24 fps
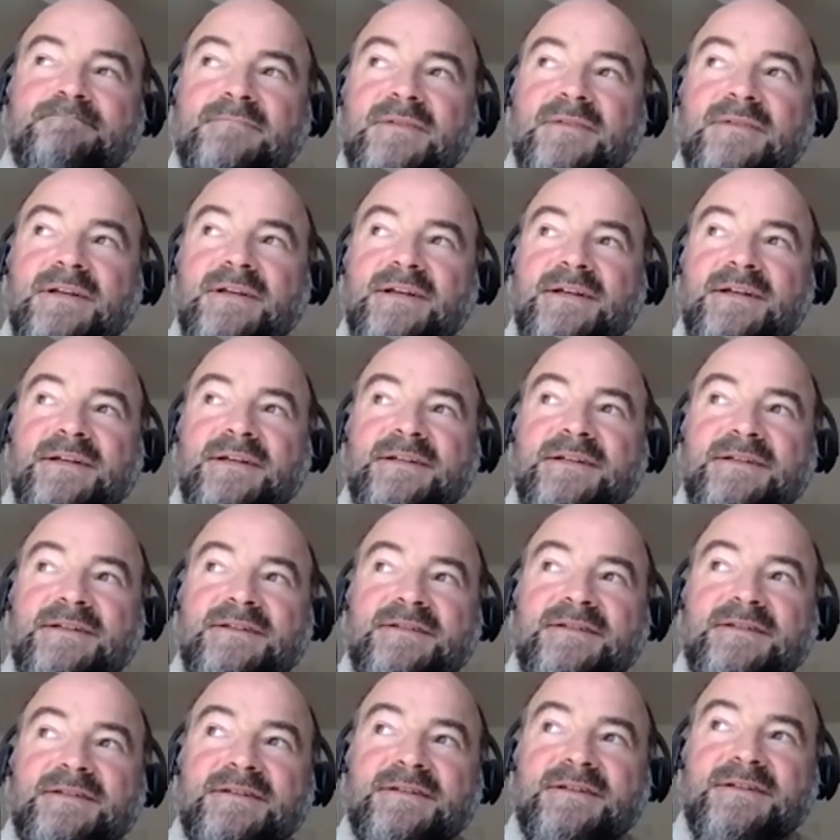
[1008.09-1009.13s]
And
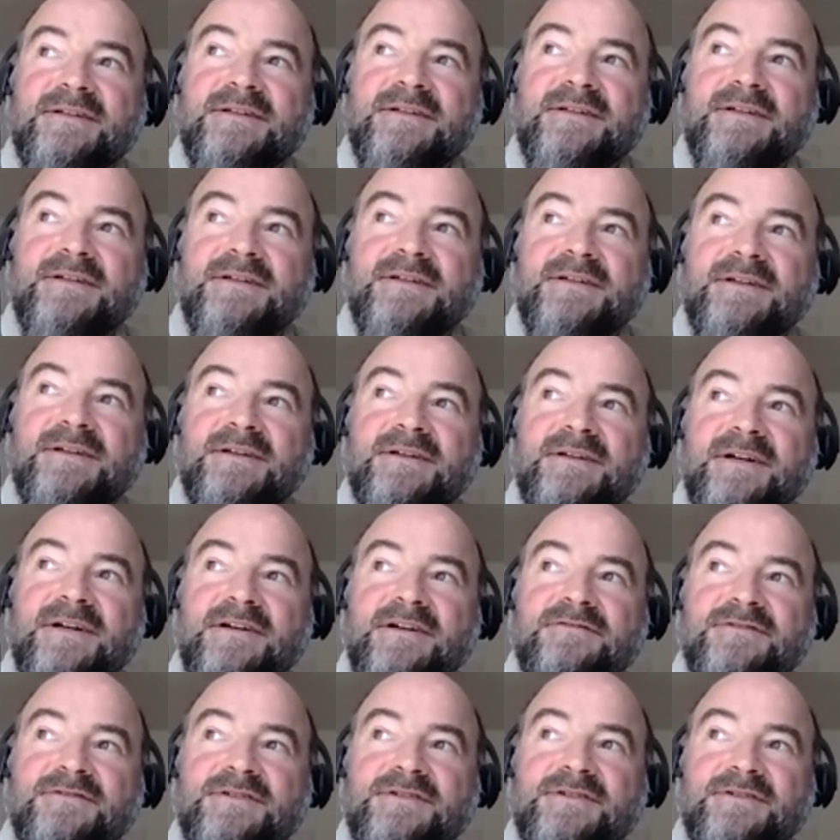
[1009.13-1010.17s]

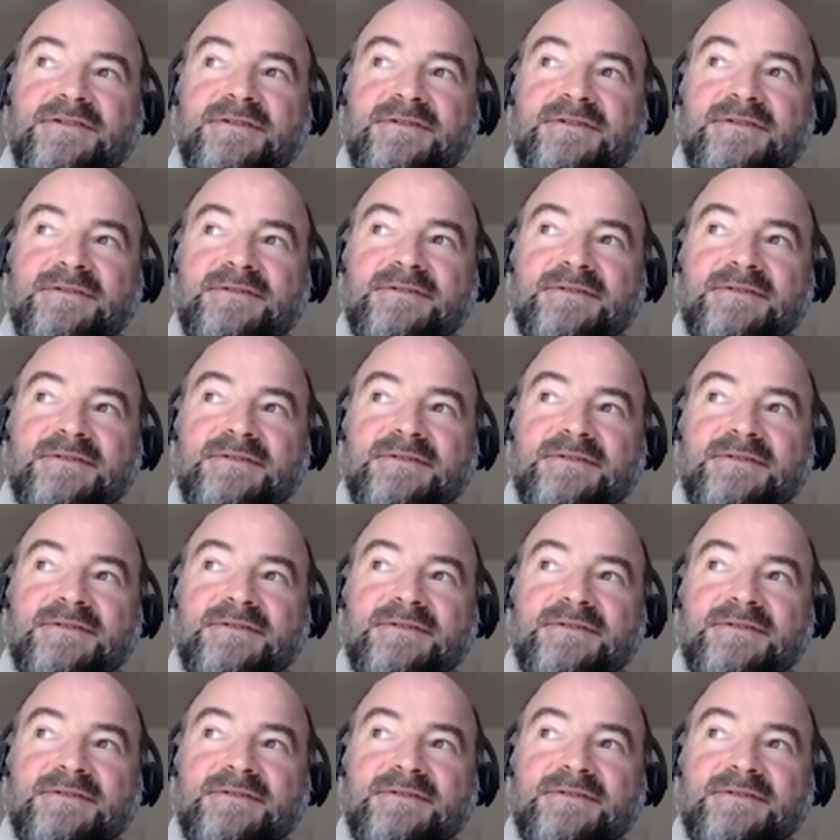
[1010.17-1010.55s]
after